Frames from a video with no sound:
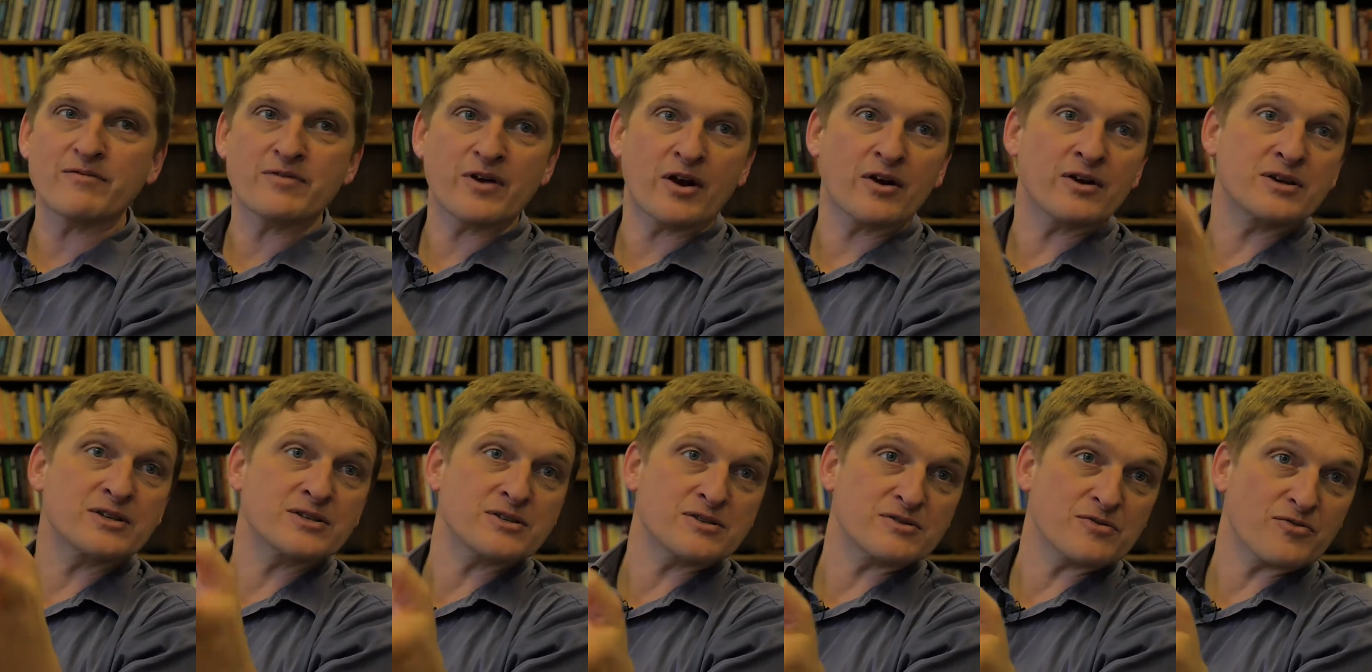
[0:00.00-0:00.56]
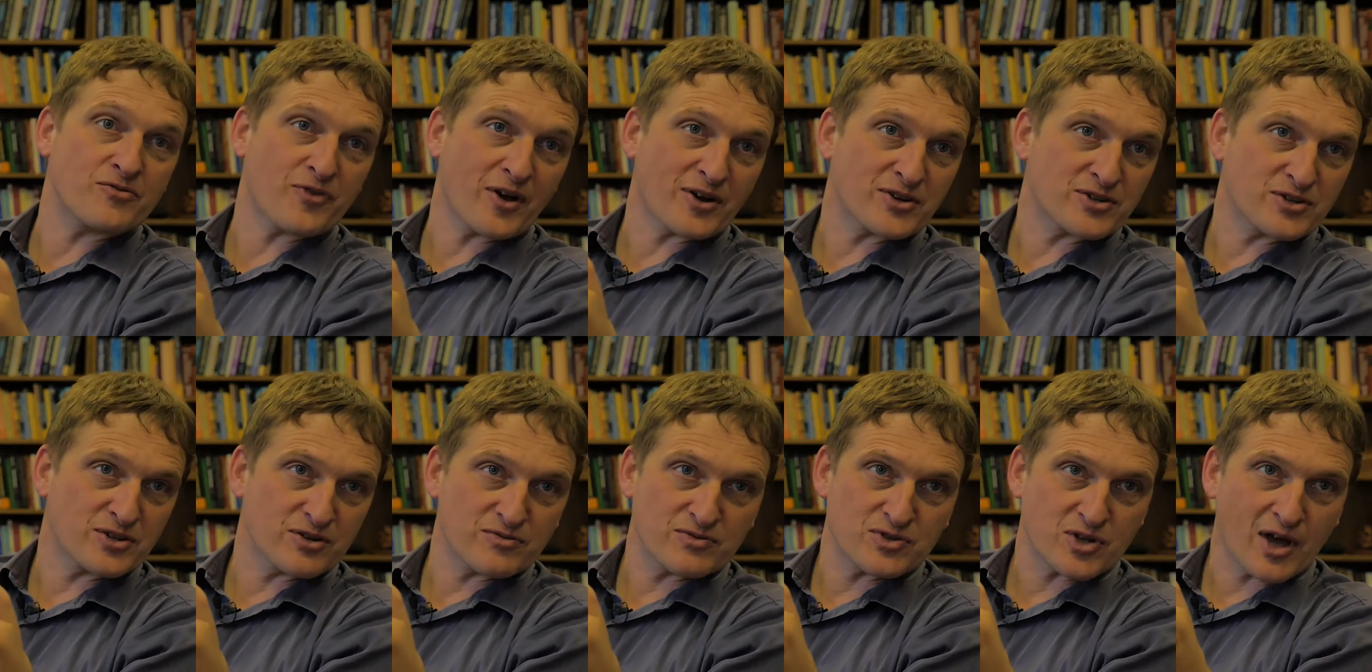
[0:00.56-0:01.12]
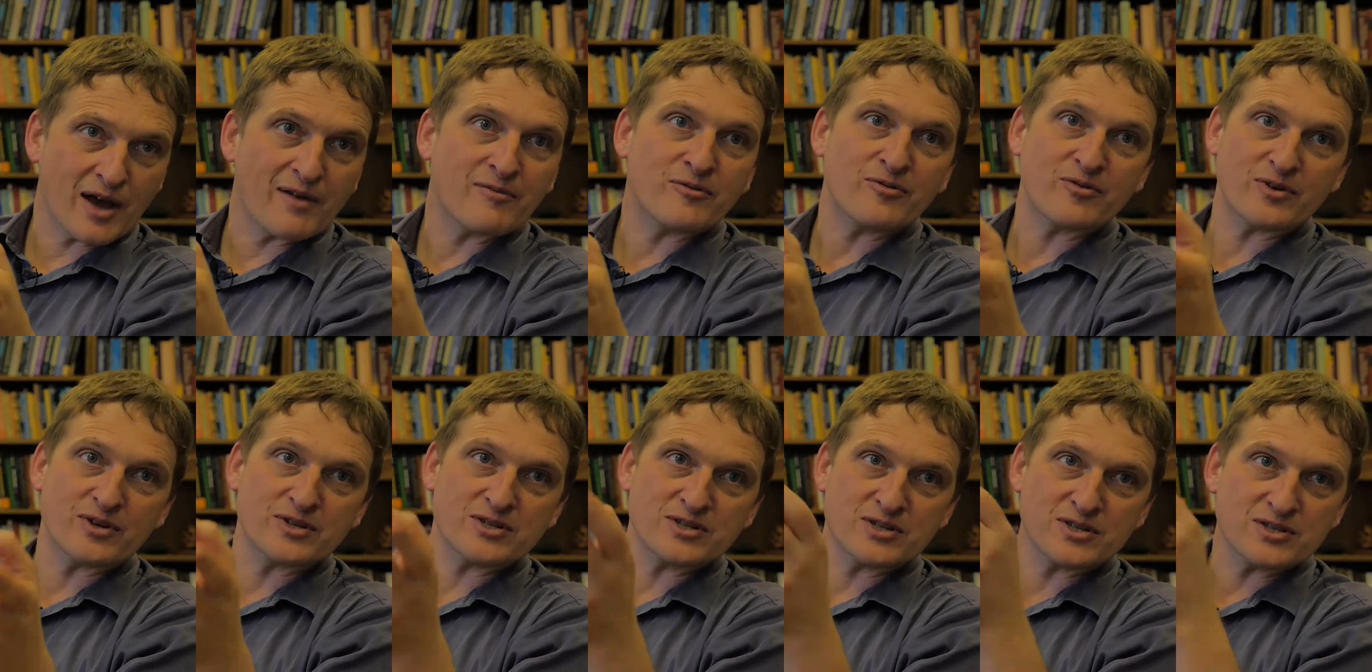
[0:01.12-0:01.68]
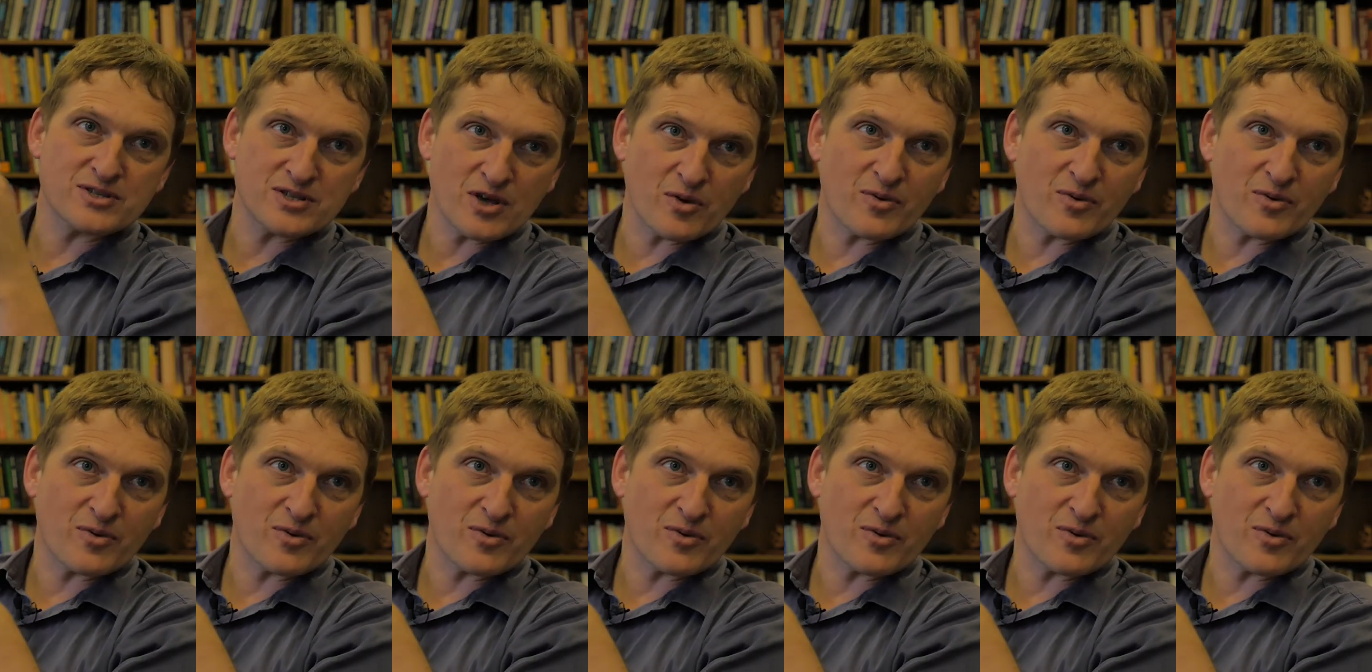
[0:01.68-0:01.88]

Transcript: varies as a function of time, for instance.